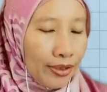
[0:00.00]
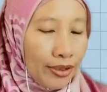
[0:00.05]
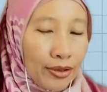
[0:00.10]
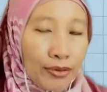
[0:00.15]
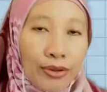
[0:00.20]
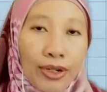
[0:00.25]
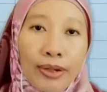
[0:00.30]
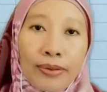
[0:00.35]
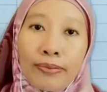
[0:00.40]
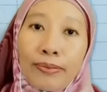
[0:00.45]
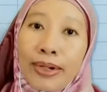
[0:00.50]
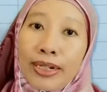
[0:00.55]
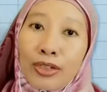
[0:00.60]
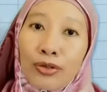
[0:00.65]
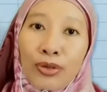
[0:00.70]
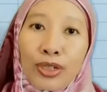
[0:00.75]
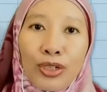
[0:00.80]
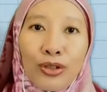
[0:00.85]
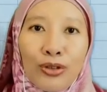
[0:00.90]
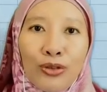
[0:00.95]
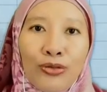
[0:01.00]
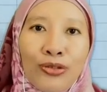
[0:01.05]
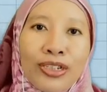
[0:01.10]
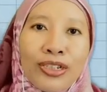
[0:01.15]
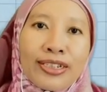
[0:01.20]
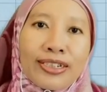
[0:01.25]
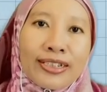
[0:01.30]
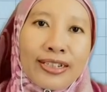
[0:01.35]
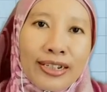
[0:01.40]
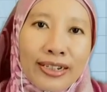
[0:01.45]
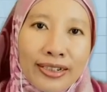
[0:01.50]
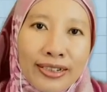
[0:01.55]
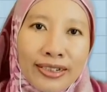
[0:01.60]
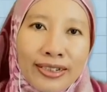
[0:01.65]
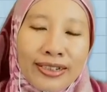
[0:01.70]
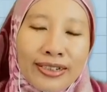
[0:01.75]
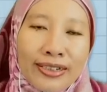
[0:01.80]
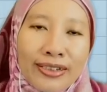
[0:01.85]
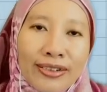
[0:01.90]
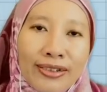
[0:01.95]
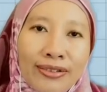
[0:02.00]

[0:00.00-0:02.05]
What must we do first, guys?